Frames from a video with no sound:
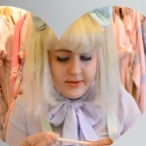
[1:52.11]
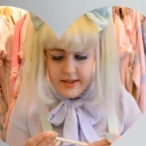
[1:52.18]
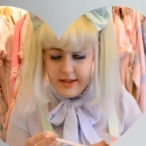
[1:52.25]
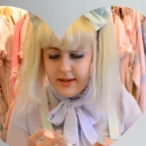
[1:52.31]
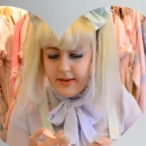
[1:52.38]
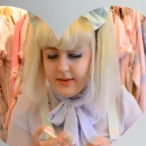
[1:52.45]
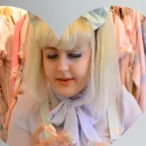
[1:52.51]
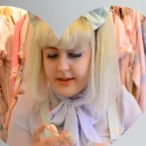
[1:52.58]
a
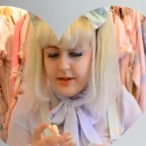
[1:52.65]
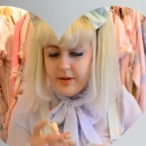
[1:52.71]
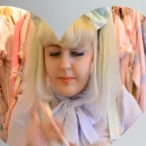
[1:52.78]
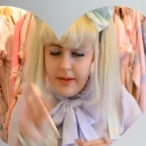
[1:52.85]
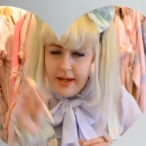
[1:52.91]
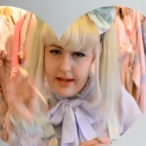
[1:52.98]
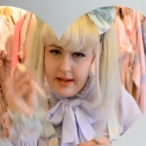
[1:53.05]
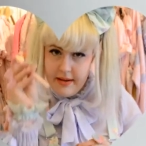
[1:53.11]
cute little
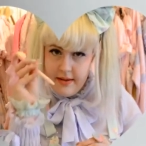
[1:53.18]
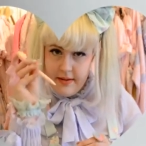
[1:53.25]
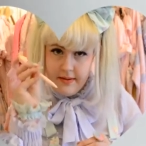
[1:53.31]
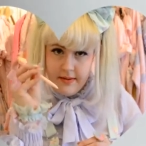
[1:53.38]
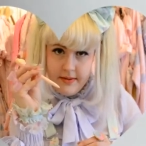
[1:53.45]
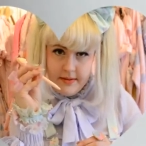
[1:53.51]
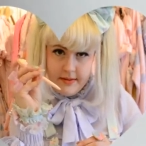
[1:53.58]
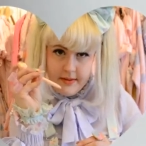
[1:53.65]
pen
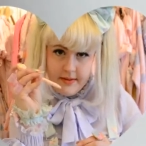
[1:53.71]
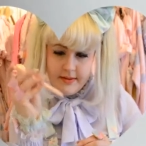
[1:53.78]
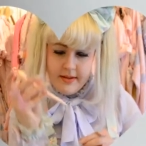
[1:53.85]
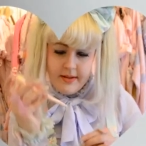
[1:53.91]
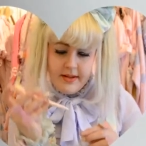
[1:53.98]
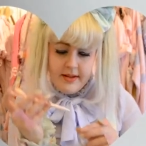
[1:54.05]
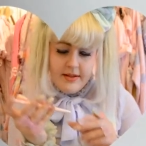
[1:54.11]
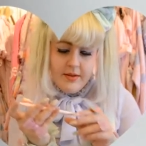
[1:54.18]

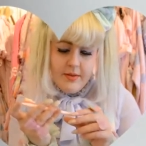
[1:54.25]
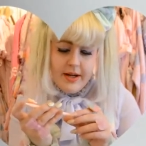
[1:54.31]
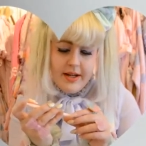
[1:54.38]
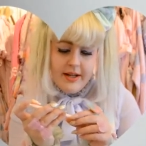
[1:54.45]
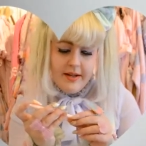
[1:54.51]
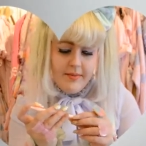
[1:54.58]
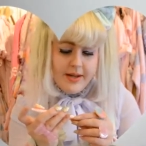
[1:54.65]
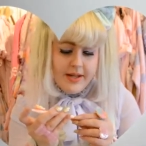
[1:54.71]
to
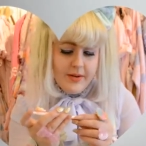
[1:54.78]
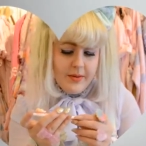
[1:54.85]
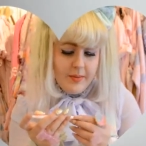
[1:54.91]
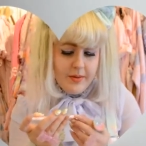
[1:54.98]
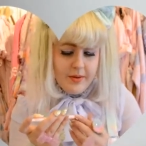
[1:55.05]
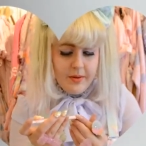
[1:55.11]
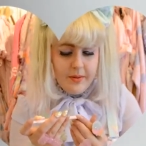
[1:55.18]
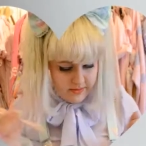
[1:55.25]
write in my
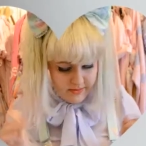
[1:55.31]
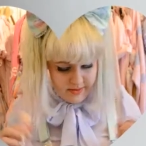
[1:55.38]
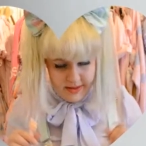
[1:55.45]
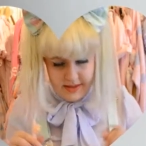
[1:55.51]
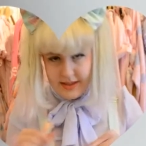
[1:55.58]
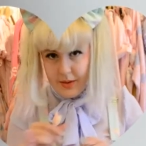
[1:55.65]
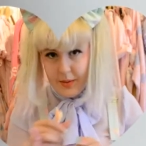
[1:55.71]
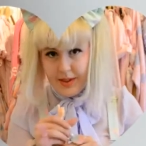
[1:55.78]
notebook with.
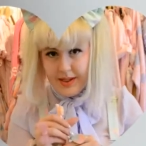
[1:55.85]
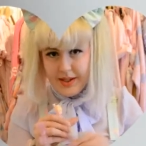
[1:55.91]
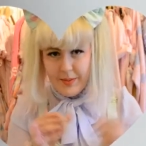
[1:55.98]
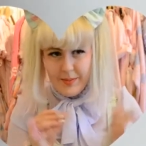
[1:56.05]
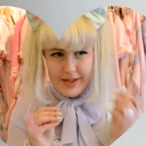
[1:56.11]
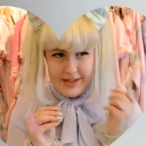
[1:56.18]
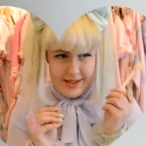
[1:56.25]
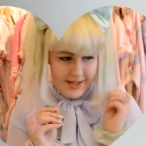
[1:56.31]
It's like a really cute
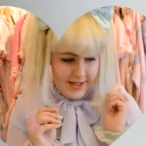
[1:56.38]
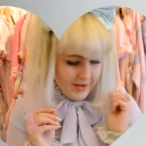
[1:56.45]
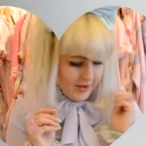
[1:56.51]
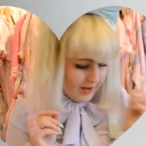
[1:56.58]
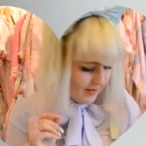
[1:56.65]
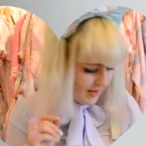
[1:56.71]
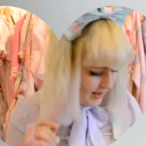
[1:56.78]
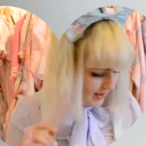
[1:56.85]
pen you can
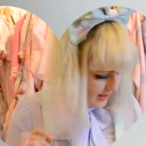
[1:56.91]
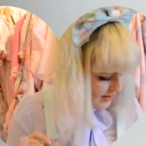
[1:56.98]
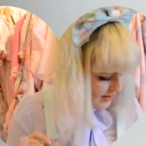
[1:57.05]
draw with.